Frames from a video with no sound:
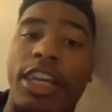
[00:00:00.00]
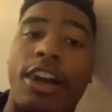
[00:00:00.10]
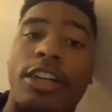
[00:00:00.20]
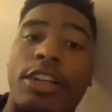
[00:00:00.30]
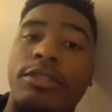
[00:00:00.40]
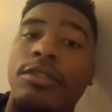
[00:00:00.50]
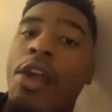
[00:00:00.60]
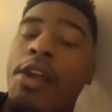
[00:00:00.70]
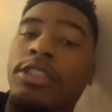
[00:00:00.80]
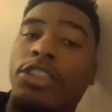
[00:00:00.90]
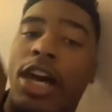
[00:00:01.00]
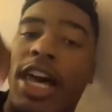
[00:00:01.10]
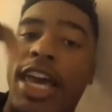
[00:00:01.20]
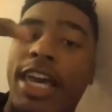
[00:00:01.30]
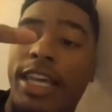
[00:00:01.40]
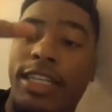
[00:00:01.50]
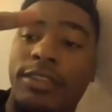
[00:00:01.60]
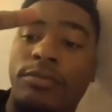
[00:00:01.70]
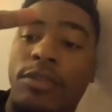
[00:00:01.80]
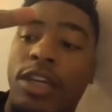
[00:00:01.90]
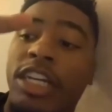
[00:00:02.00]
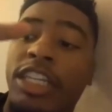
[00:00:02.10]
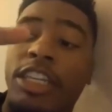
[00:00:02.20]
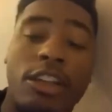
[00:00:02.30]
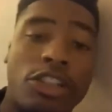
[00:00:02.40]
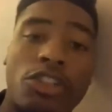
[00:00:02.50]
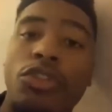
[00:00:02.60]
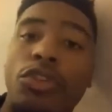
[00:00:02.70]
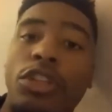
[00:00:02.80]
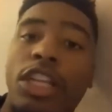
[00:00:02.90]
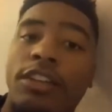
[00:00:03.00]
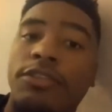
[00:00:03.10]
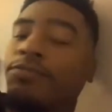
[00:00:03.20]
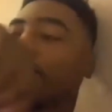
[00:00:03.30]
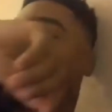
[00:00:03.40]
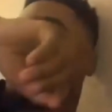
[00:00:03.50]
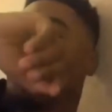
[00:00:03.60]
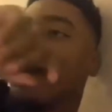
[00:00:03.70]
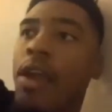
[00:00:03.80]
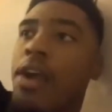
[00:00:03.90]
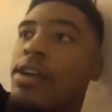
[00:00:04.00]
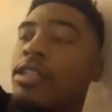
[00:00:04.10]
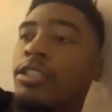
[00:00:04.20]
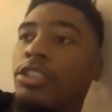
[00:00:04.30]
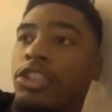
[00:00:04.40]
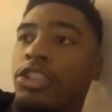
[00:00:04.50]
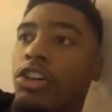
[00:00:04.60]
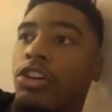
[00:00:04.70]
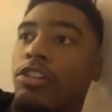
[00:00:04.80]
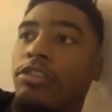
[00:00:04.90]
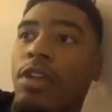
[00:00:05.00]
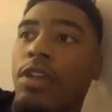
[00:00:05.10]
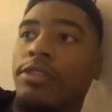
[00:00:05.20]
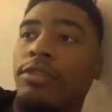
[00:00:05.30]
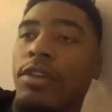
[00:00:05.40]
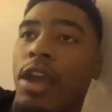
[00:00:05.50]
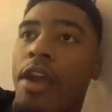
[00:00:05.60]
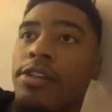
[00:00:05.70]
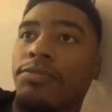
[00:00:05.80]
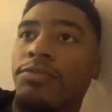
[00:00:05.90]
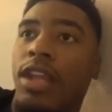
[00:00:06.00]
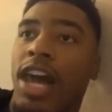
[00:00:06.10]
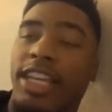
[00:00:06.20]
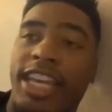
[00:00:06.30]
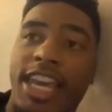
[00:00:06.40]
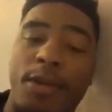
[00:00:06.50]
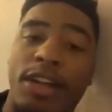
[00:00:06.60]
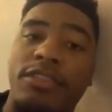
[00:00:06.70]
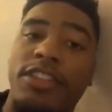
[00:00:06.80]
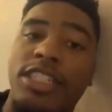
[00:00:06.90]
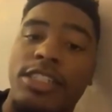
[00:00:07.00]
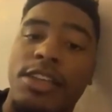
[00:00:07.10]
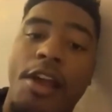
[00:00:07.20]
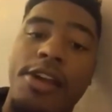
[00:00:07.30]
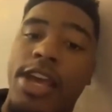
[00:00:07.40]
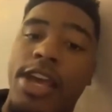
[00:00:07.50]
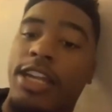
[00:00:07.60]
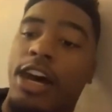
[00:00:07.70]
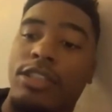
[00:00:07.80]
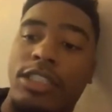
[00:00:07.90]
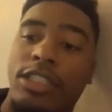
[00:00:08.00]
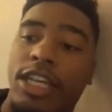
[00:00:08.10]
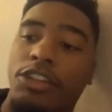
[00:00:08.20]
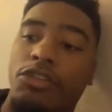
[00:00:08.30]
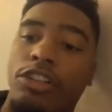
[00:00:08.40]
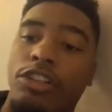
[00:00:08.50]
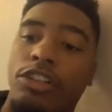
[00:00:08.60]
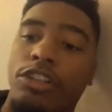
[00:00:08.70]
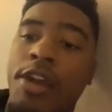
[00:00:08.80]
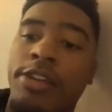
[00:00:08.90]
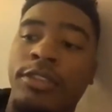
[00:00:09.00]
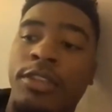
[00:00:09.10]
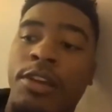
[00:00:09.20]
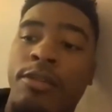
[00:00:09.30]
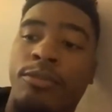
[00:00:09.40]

here. So I had like a year of school left. So I came out to visit, and I was like, pretty